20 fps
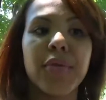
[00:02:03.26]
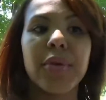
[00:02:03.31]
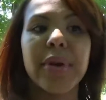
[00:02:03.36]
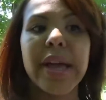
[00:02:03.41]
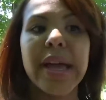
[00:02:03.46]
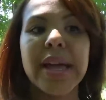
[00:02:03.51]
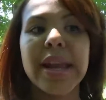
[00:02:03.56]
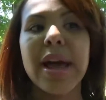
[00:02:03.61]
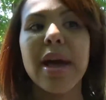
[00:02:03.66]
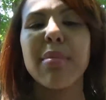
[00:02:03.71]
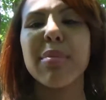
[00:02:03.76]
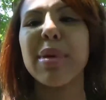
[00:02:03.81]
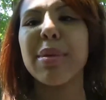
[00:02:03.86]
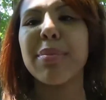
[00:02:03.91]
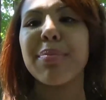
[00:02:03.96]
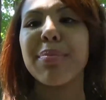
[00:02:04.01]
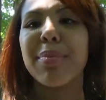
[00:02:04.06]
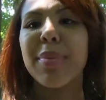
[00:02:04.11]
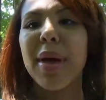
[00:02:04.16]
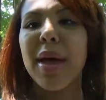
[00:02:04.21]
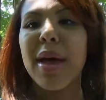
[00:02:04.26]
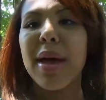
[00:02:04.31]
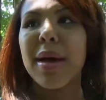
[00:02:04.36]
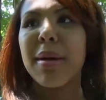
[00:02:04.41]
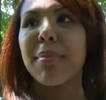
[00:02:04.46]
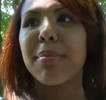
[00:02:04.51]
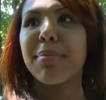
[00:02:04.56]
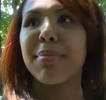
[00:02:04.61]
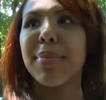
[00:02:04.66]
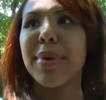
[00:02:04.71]
You cannot
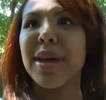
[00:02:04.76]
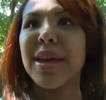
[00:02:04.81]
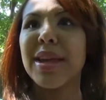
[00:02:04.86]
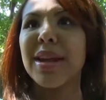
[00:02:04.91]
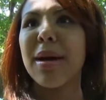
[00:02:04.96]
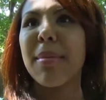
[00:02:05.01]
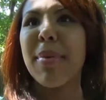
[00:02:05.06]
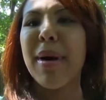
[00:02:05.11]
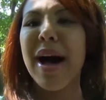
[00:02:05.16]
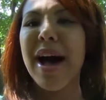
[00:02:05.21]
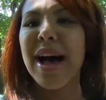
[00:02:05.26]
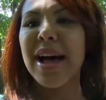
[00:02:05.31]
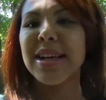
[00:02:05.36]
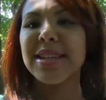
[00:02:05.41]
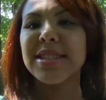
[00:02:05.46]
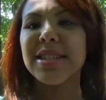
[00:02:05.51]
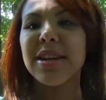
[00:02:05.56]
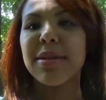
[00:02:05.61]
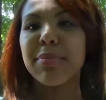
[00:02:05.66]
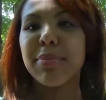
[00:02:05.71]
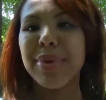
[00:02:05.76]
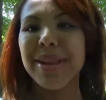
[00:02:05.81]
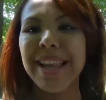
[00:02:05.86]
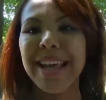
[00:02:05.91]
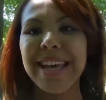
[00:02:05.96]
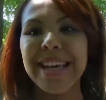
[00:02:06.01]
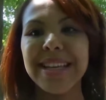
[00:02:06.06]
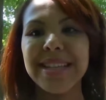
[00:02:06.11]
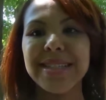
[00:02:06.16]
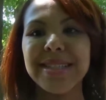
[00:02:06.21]
be in a positive
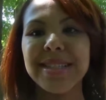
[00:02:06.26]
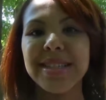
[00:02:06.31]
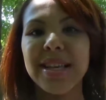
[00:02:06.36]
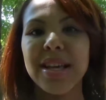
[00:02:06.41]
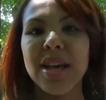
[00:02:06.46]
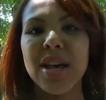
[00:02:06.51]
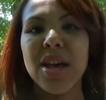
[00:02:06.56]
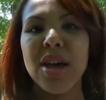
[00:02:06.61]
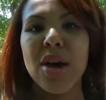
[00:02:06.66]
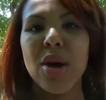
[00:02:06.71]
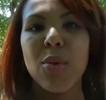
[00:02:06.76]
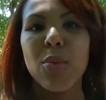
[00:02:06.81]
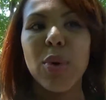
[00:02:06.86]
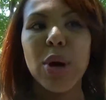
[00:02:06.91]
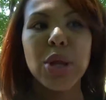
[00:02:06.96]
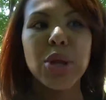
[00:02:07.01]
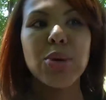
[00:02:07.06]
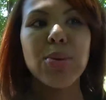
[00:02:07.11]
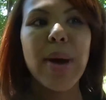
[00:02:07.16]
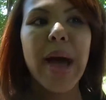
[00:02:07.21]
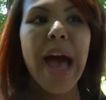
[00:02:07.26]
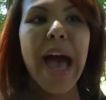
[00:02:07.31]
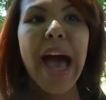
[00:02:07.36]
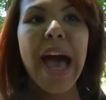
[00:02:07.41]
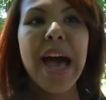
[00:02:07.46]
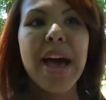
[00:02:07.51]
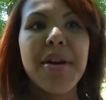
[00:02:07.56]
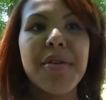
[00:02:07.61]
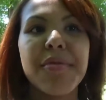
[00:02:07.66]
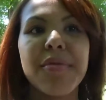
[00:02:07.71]
place when you
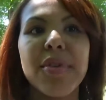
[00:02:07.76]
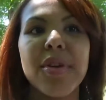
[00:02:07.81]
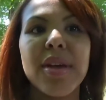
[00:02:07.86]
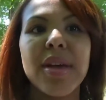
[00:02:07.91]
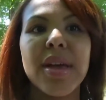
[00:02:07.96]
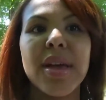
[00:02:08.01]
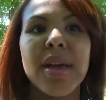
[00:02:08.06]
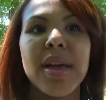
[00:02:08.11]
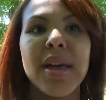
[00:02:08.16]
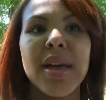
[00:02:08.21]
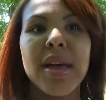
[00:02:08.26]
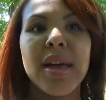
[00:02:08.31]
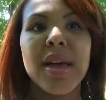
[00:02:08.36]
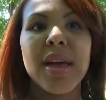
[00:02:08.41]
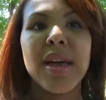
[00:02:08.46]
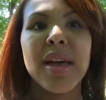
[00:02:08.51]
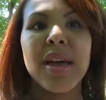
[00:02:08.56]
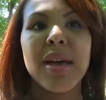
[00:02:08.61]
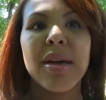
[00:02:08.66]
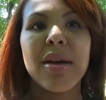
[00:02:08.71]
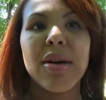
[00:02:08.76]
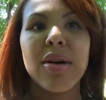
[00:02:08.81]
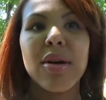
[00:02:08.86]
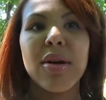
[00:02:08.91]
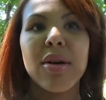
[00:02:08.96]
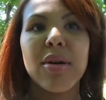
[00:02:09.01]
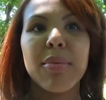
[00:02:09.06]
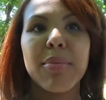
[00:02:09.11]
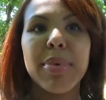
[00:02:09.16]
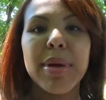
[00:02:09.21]
have
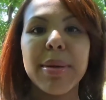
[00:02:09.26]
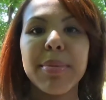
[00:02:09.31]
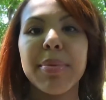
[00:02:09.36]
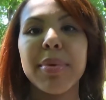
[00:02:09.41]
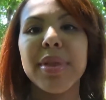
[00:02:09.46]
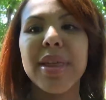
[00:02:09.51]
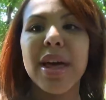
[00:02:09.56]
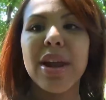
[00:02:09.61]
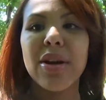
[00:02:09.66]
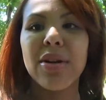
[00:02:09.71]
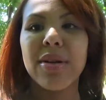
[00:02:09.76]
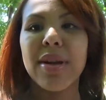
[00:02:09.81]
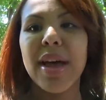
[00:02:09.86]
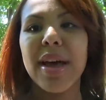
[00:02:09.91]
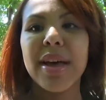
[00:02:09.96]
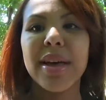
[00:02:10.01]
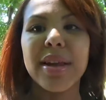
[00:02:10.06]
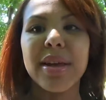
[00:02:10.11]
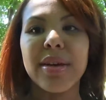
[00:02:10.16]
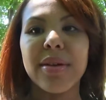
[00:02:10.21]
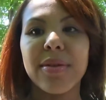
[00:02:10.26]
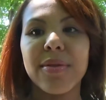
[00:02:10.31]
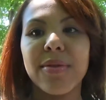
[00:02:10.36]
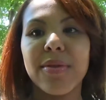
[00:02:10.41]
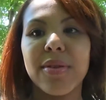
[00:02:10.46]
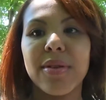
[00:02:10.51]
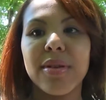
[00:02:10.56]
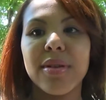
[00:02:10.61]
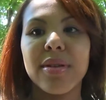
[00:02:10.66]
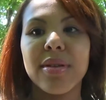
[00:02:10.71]
people that are
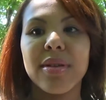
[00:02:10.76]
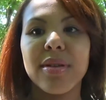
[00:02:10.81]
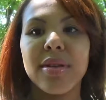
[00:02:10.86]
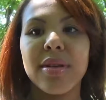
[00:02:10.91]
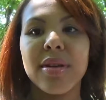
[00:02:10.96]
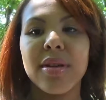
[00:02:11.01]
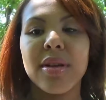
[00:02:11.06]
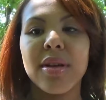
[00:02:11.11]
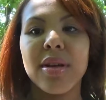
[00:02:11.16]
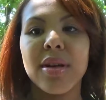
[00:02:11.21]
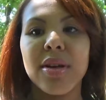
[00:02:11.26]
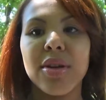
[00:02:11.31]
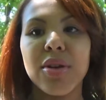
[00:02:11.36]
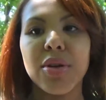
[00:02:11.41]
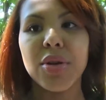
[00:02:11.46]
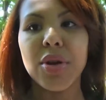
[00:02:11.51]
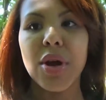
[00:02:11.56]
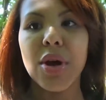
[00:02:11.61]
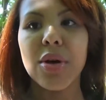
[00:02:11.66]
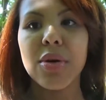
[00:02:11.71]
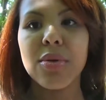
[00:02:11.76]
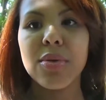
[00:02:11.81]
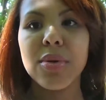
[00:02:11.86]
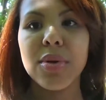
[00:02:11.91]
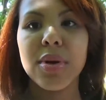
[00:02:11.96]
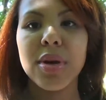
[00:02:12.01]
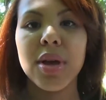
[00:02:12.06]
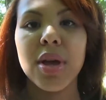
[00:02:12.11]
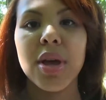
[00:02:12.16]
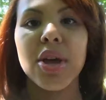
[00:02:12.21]
negative. You know,
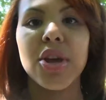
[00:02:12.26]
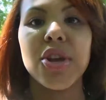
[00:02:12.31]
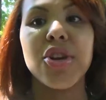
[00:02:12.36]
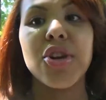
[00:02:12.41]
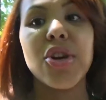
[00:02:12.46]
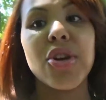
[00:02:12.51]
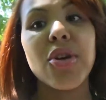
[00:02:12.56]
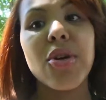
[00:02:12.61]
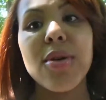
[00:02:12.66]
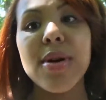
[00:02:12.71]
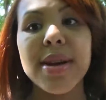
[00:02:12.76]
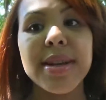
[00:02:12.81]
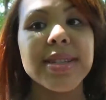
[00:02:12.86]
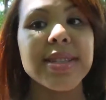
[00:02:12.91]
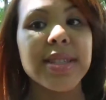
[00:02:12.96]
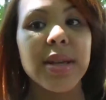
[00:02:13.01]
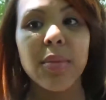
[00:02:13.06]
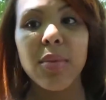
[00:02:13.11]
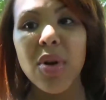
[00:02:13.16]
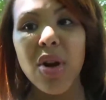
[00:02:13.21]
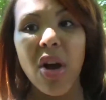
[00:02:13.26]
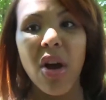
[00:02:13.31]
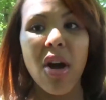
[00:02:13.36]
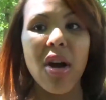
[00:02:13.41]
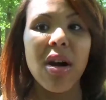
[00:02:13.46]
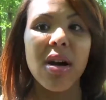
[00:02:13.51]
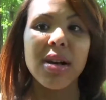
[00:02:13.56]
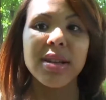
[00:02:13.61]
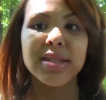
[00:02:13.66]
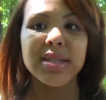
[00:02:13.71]
you're going somewhere
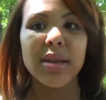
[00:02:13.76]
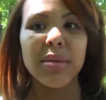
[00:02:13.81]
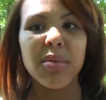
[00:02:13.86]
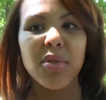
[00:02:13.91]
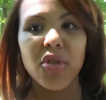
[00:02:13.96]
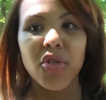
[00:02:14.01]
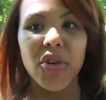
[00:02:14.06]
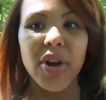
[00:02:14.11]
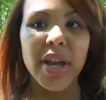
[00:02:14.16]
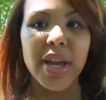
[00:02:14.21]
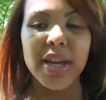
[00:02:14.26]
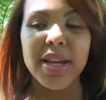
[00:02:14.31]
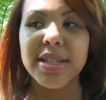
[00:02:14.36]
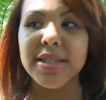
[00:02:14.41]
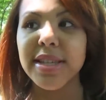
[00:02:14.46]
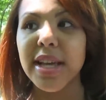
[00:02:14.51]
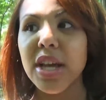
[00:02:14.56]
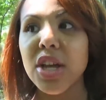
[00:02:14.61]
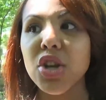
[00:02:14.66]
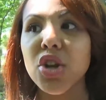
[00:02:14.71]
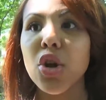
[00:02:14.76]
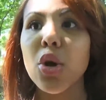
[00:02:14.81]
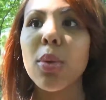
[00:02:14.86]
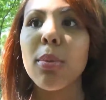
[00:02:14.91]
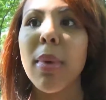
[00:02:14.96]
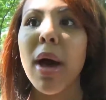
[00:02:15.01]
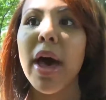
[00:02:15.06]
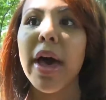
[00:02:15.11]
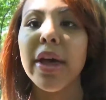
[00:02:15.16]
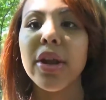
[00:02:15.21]
awesome, great, because in your
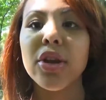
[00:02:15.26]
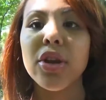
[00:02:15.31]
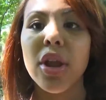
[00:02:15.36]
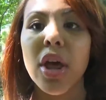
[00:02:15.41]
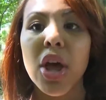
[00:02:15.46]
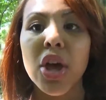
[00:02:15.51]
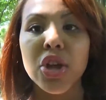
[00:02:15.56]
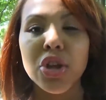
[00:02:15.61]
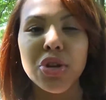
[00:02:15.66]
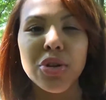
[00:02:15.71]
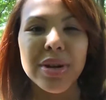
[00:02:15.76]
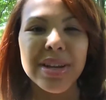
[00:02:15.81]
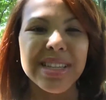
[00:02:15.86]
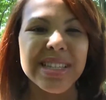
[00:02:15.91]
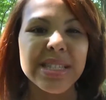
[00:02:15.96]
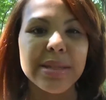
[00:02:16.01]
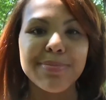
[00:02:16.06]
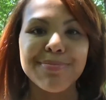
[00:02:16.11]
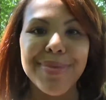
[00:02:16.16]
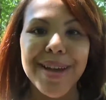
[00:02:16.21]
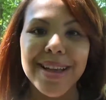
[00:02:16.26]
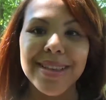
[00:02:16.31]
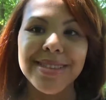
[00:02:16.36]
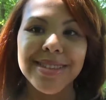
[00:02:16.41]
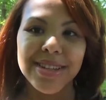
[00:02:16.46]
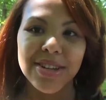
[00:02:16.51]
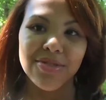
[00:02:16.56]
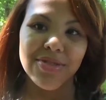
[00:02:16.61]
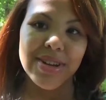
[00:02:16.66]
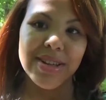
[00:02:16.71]
mind you're
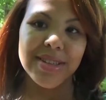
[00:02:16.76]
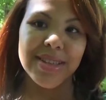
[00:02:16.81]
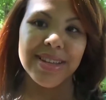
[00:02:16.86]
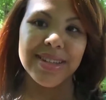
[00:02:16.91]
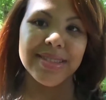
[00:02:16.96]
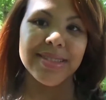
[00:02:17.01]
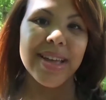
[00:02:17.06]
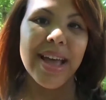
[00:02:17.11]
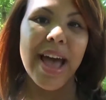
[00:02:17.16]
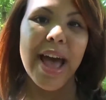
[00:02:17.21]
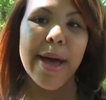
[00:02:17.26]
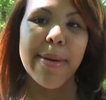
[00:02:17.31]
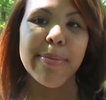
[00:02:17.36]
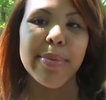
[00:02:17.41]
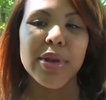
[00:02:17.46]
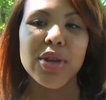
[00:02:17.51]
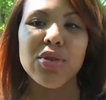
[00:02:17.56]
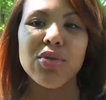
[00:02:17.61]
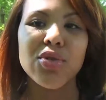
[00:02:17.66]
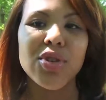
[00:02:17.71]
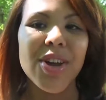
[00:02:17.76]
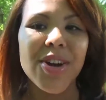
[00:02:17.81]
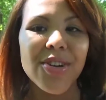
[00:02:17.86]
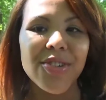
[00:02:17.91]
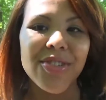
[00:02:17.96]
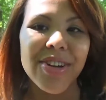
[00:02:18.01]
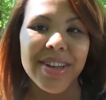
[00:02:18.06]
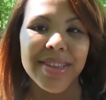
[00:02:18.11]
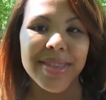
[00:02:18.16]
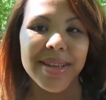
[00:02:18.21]
expecting great things to happen. You know
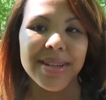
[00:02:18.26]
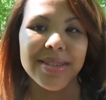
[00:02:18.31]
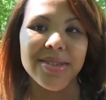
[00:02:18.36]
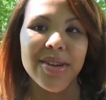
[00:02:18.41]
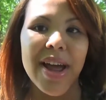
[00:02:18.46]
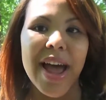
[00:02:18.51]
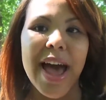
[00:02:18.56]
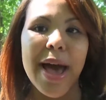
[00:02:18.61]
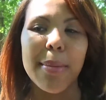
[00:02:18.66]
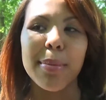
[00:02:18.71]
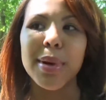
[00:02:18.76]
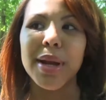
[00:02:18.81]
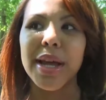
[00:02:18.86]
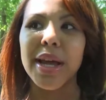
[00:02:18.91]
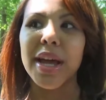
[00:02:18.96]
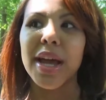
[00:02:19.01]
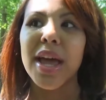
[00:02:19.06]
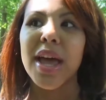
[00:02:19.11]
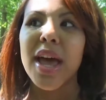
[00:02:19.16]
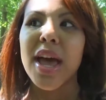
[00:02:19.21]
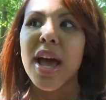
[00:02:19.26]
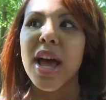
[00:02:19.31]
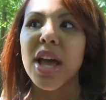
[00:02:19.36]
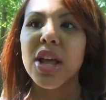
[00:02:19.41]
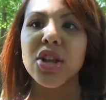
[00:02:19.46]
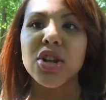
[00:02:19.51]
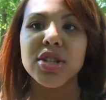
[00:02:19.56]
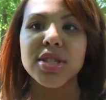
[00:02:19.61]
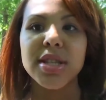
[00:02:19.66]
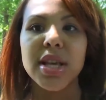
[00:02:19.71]
great things are happening,
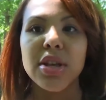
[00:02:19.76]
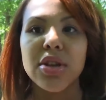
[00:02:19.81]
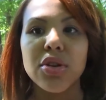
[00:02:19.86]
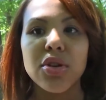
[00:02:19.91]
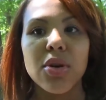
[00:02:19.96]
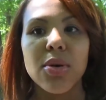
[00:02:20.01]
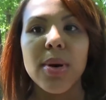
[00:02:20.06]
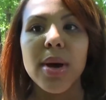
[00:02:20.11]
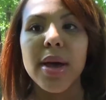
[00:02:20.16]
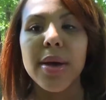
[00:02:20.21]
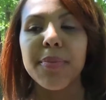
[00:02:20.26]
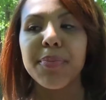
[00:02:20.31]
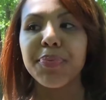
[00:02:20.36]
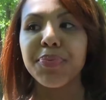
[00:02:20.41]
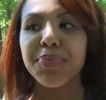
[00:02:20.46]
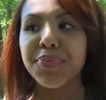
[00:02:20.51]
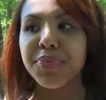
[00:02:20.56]
and you're saying, you know what,